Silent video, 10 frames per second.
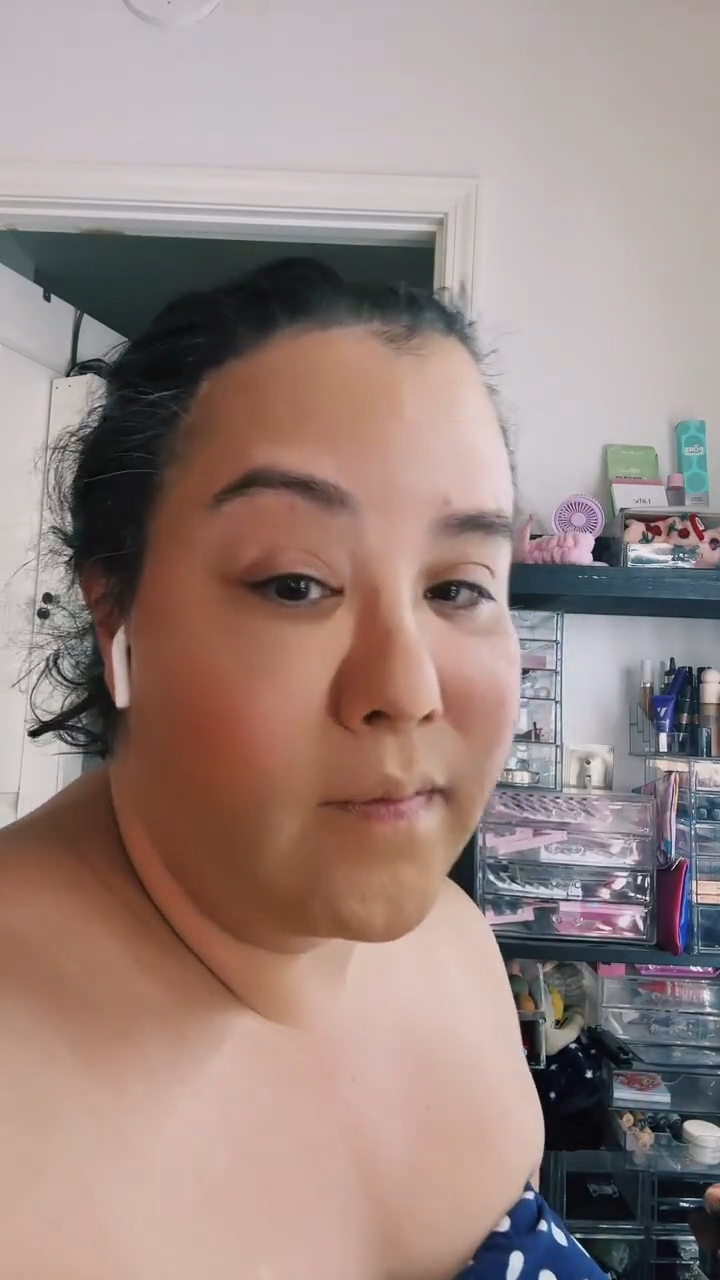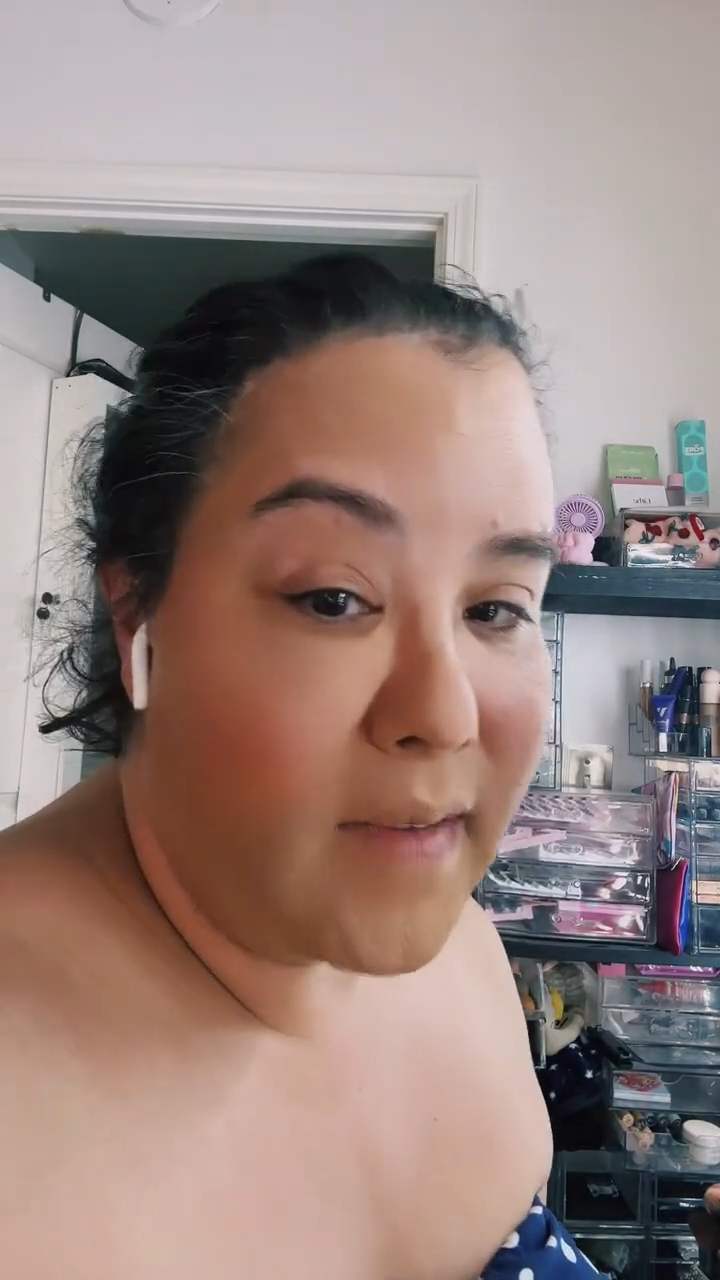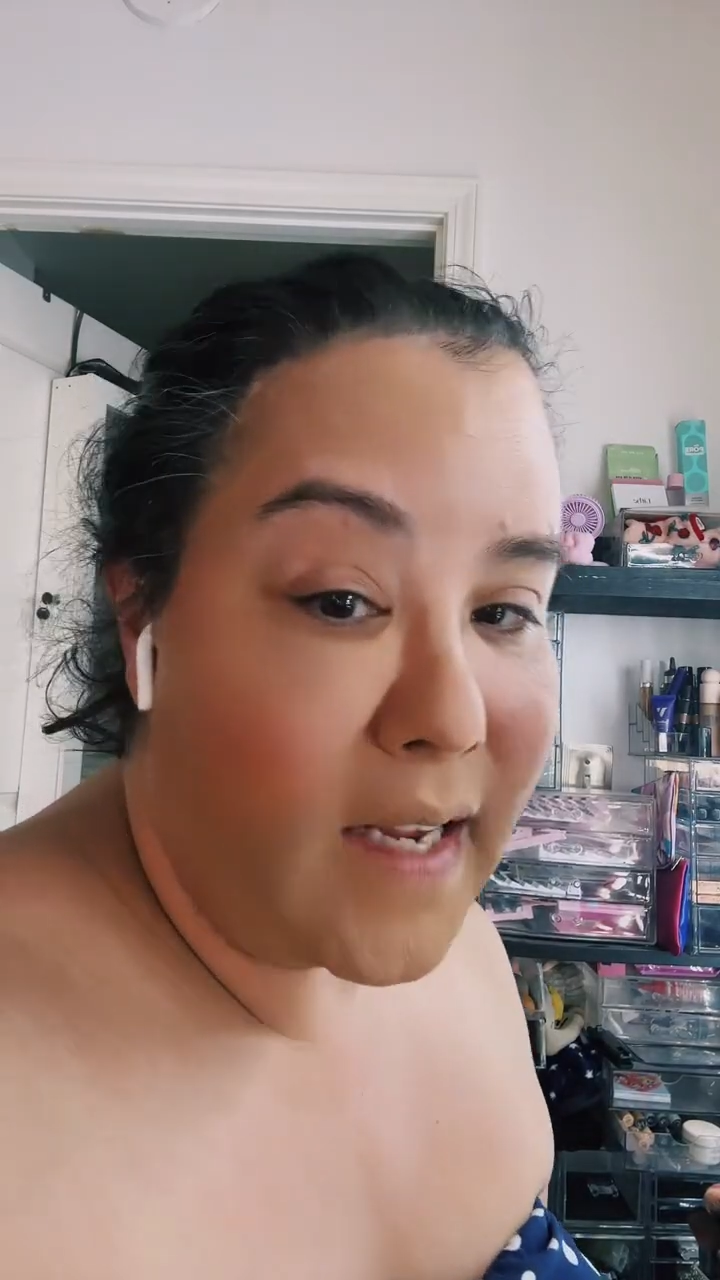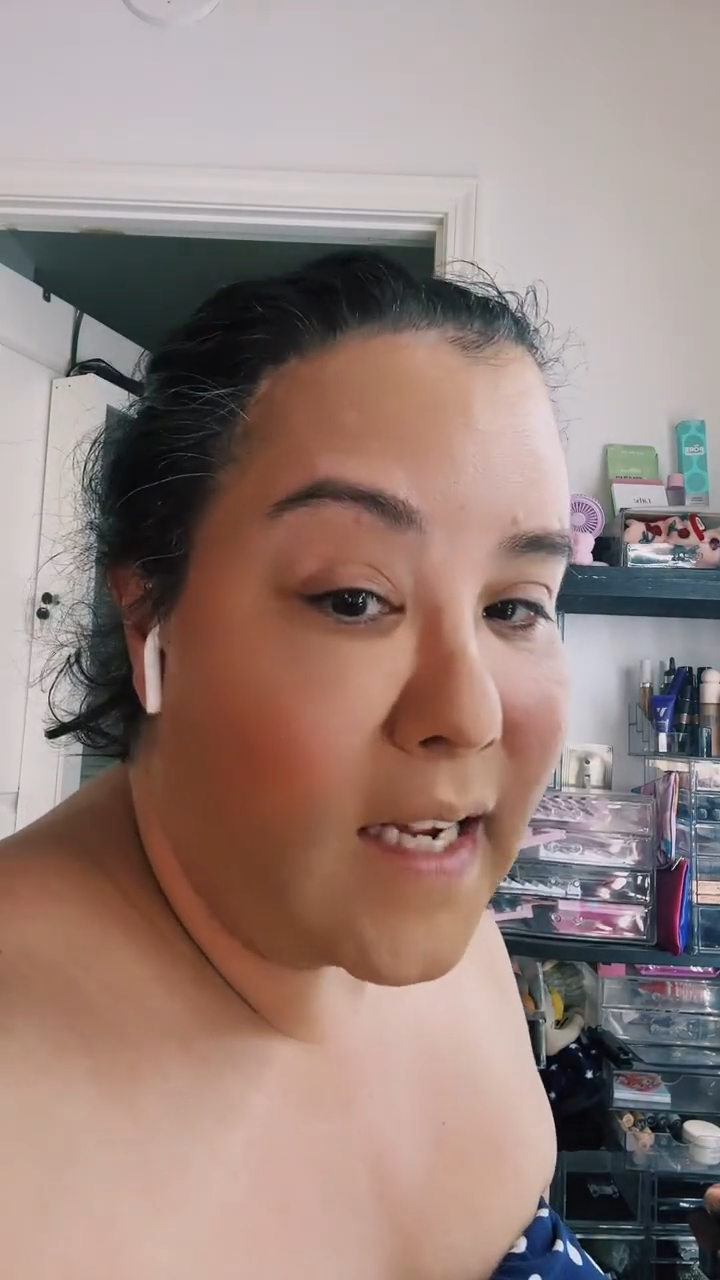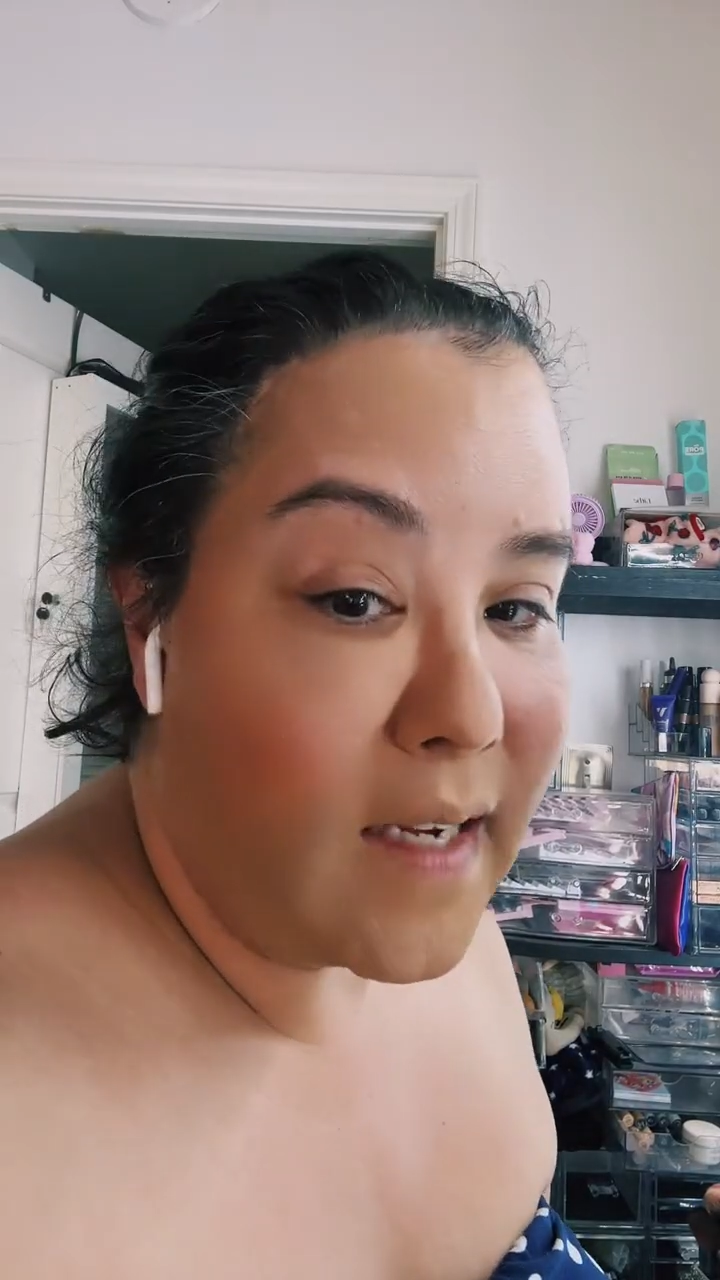
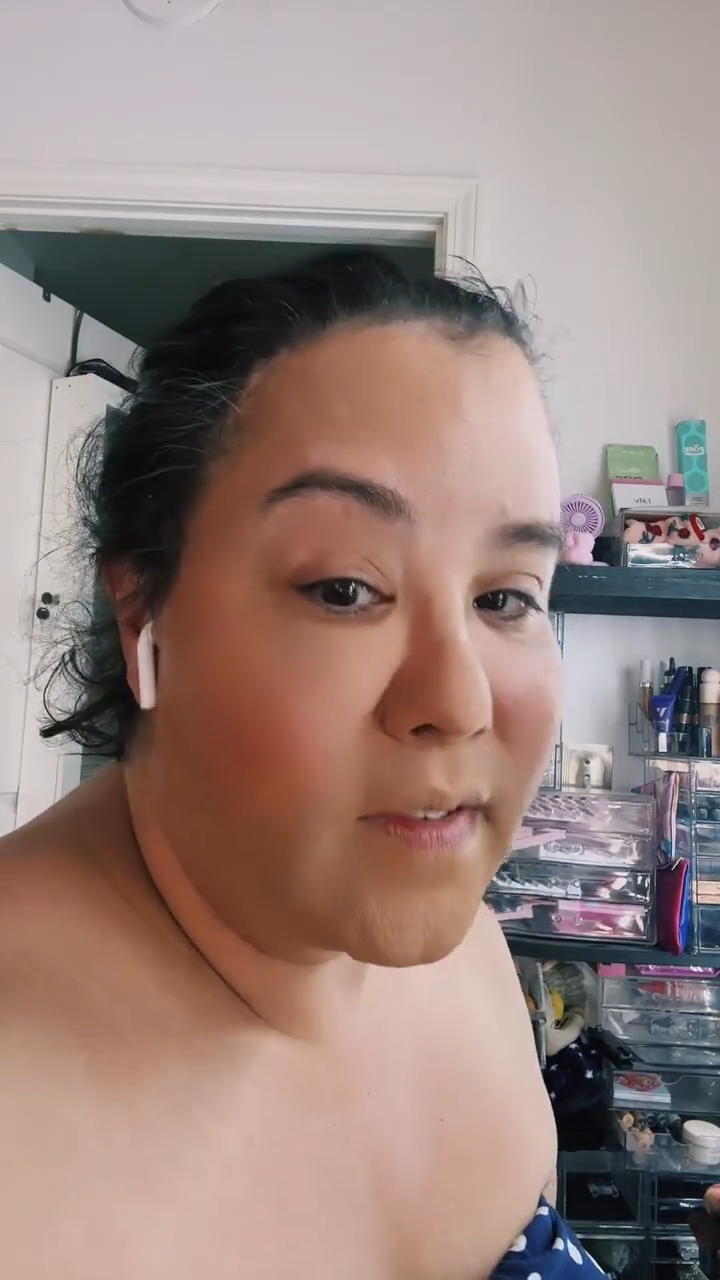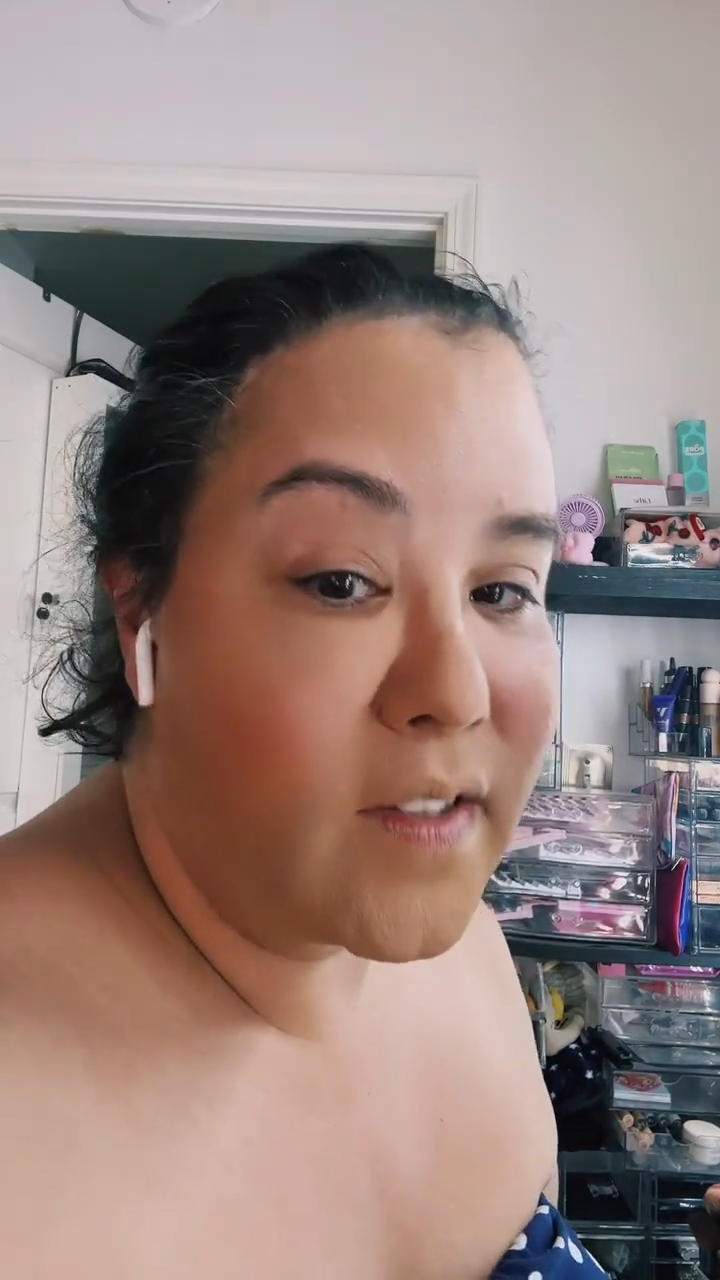makeup.